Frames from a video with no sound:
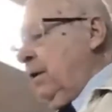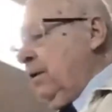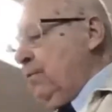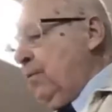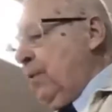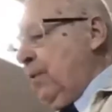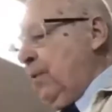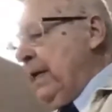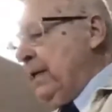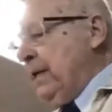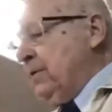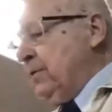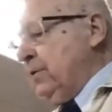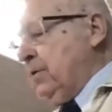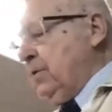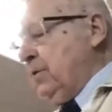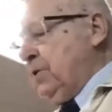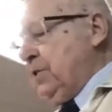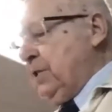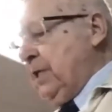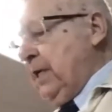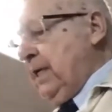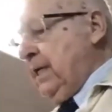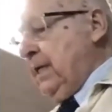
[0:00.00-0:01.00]
Wages of
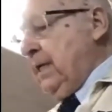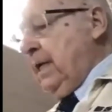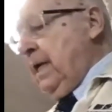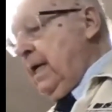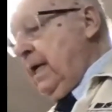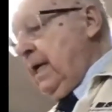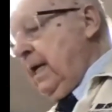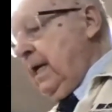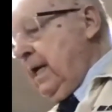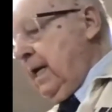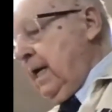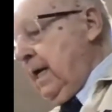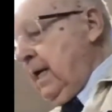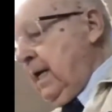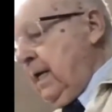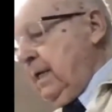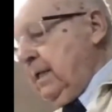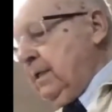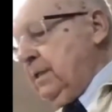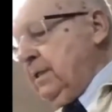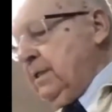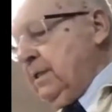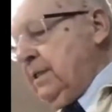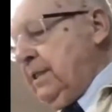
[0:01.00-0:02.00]
sin
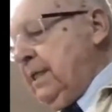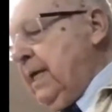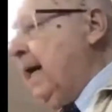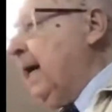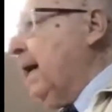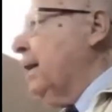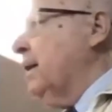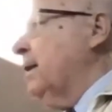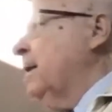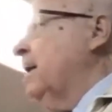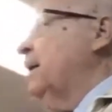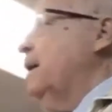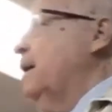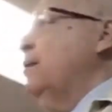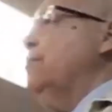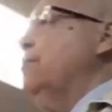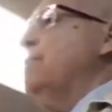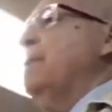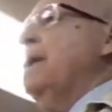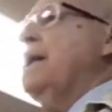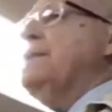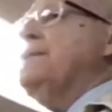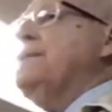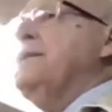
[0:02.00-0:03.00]
is death.
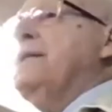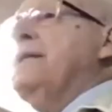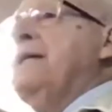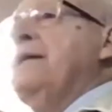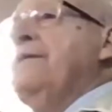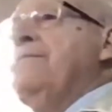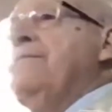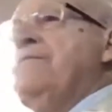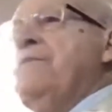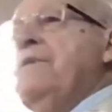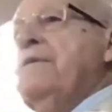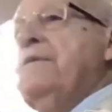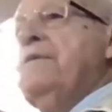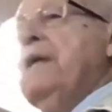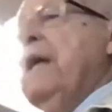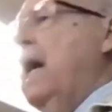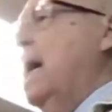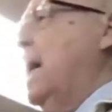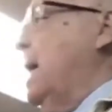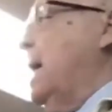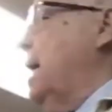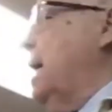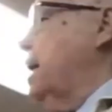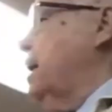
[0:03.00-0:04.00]
But the gift of
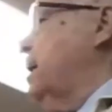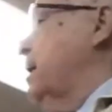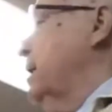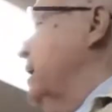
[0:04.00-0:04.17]
God